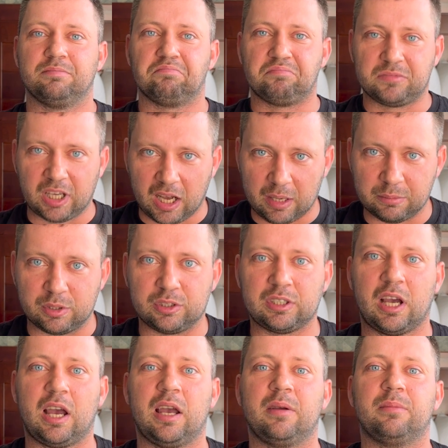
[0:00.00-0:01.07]
time to
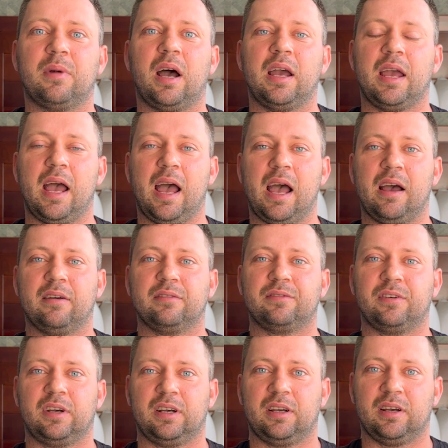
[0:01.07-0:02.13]
time I
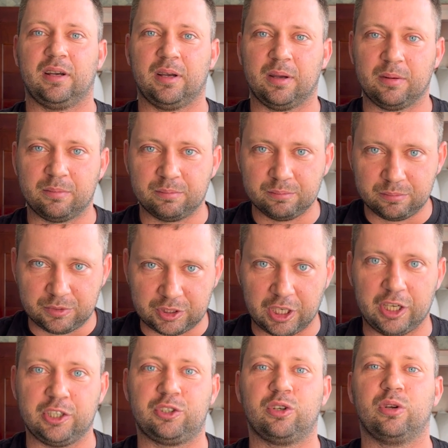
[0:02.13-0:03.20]
have
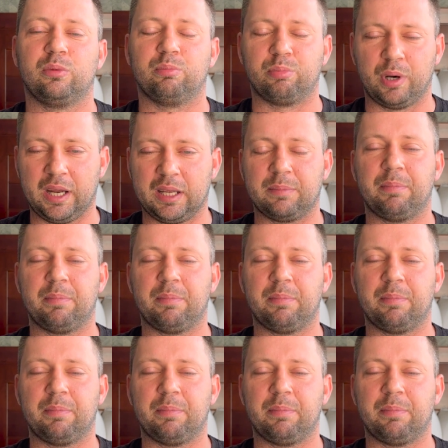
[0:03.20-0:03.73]
change your brake